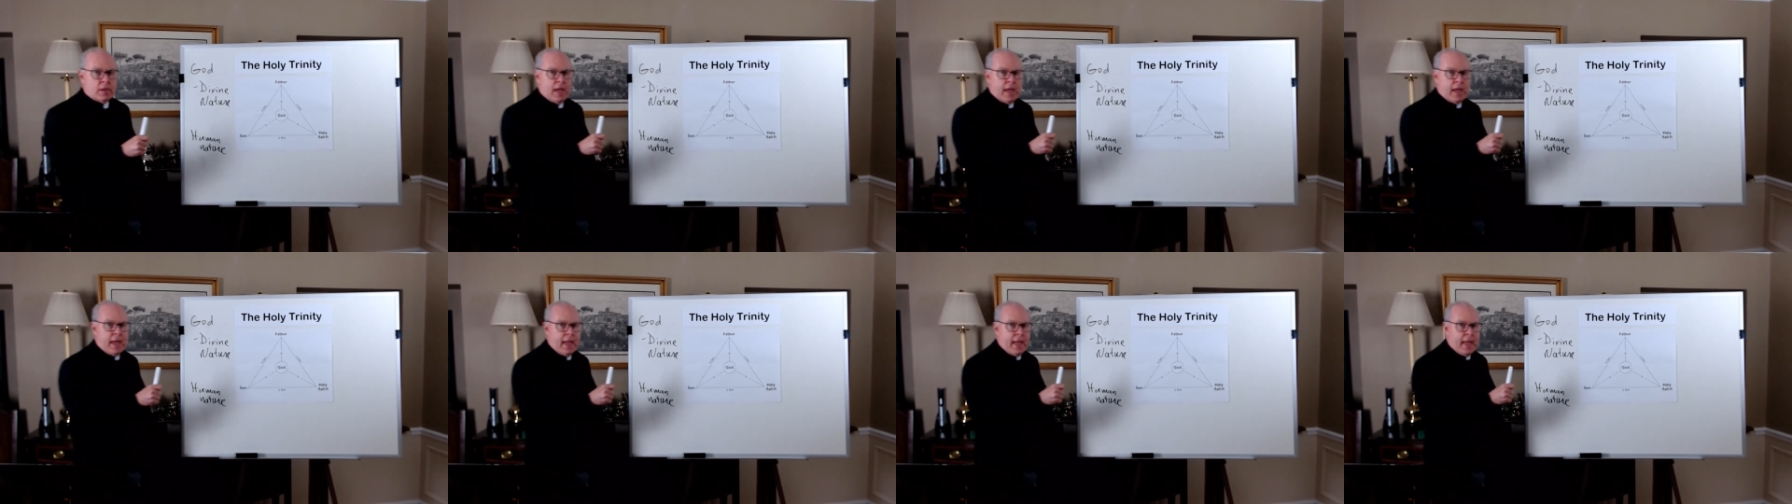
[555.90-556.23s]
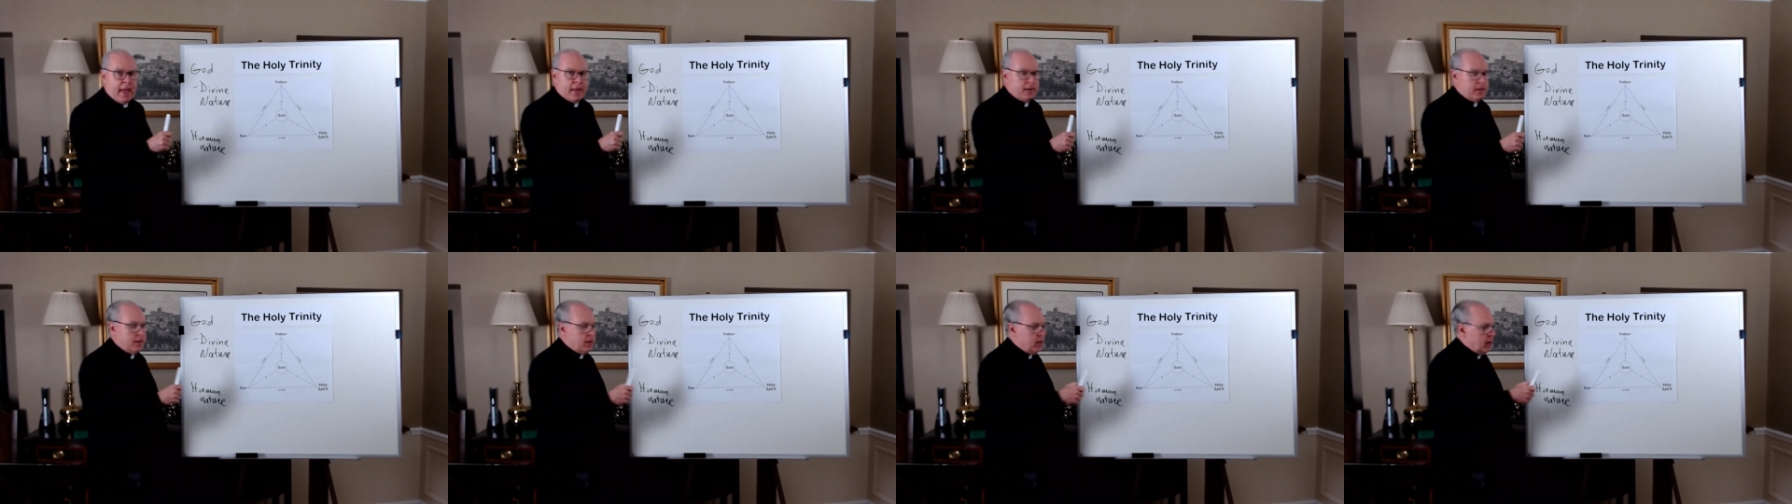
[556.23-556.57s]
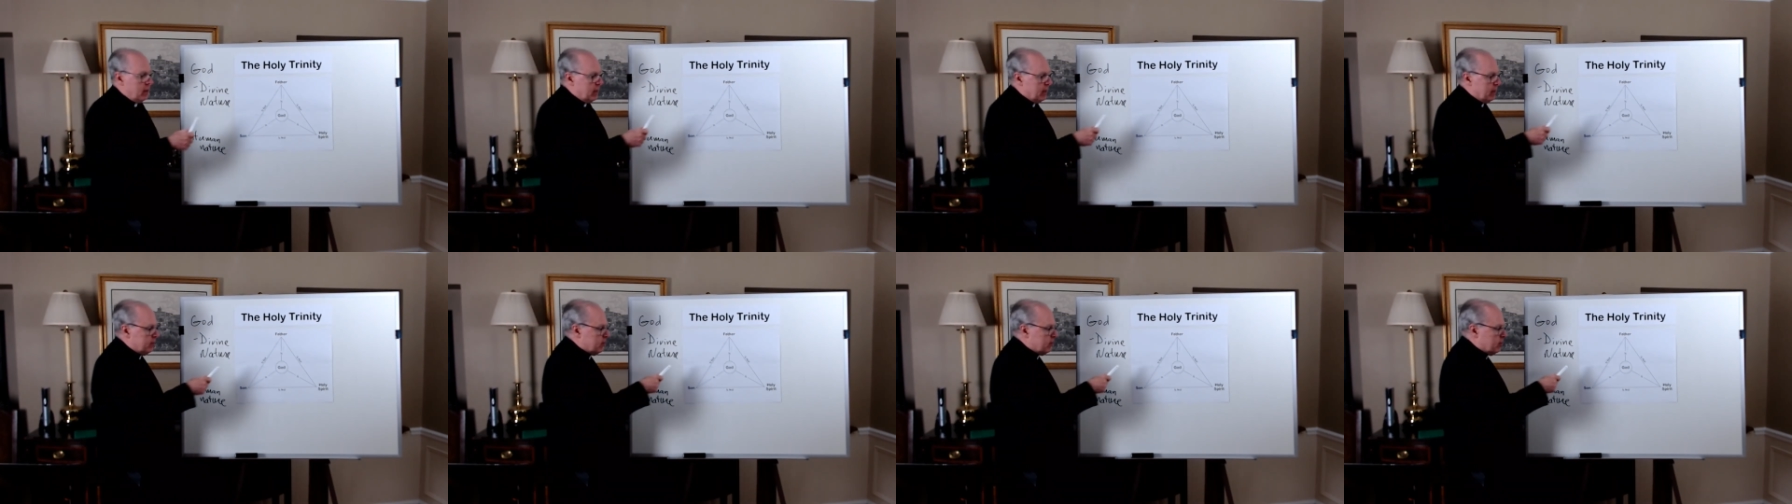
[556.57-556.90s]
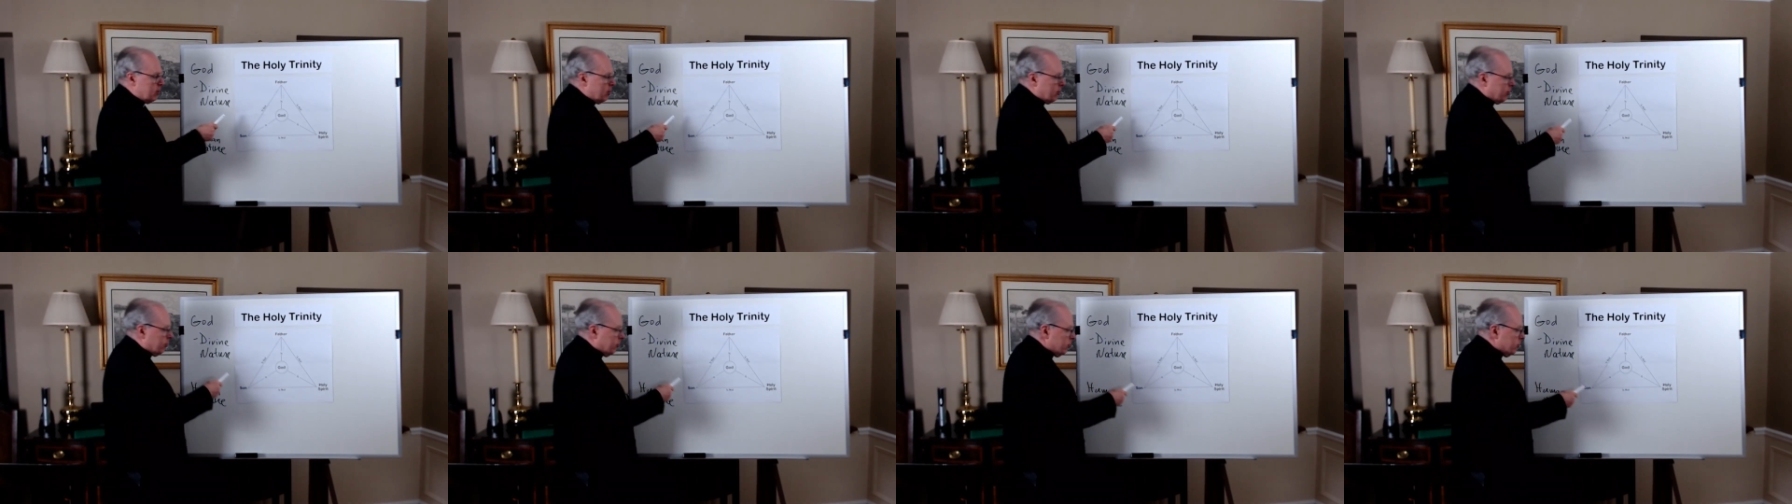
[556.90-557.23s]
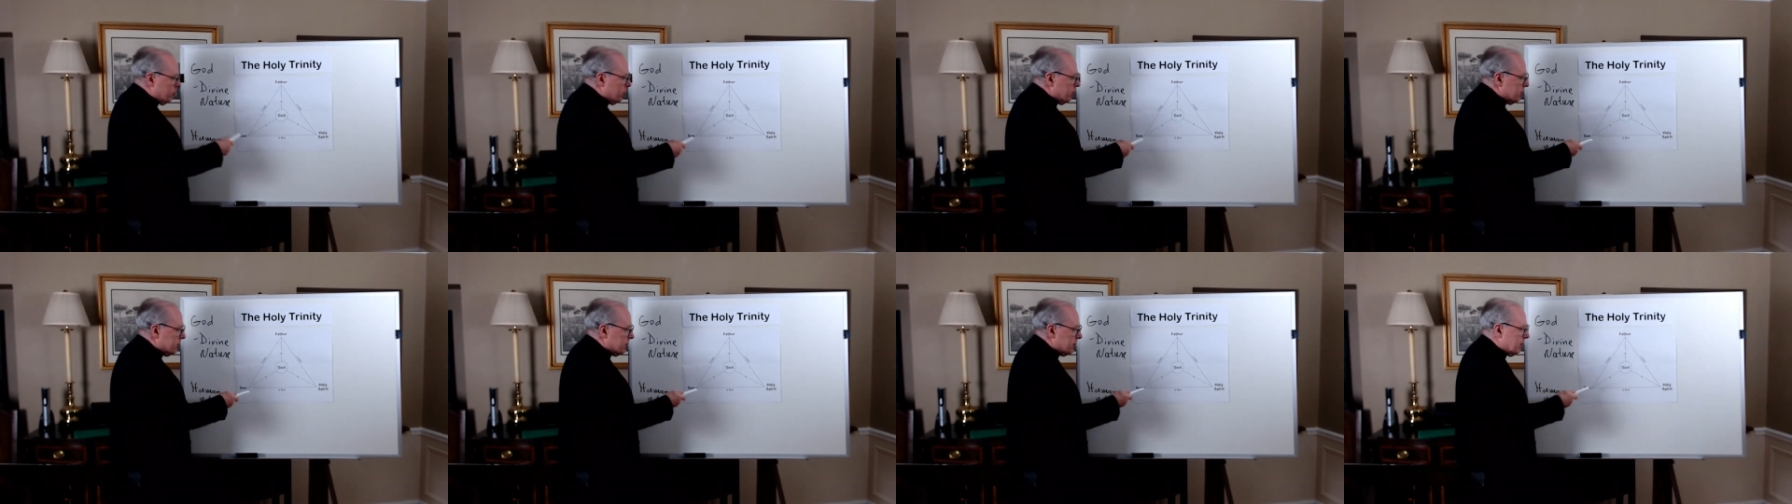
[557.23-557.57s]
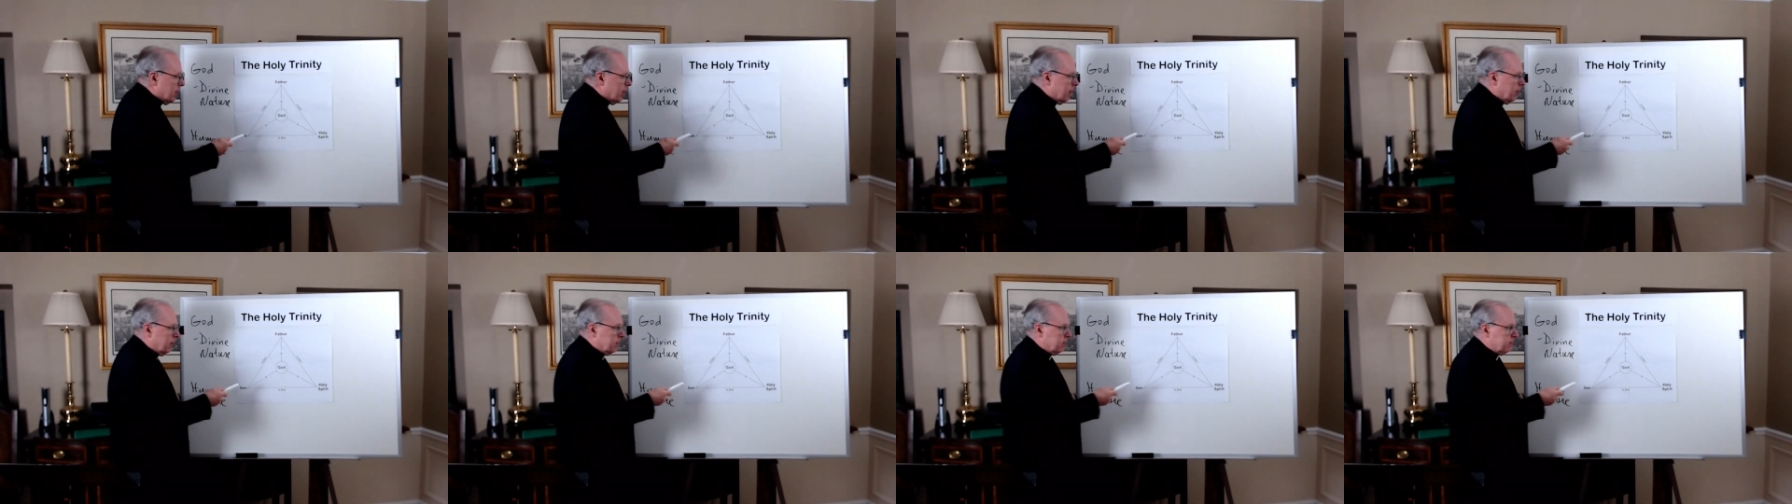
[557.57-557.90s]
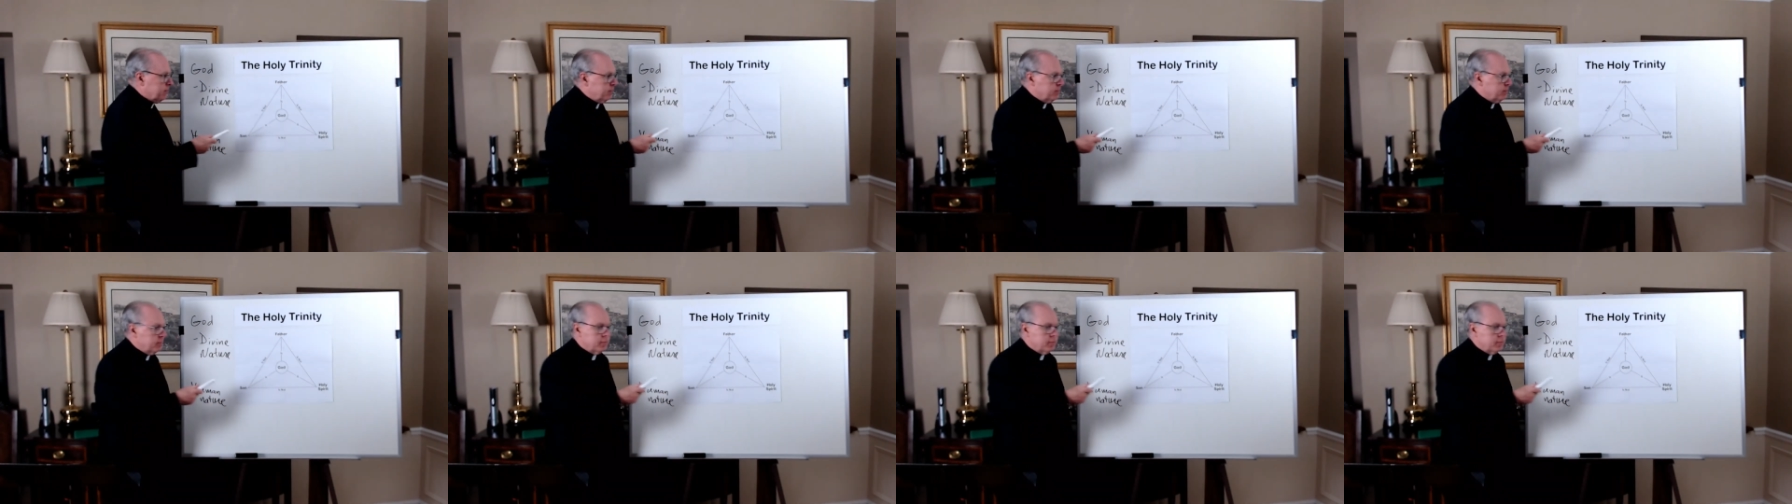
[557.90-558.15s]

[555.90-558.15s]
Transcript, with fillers: and it's through the Son.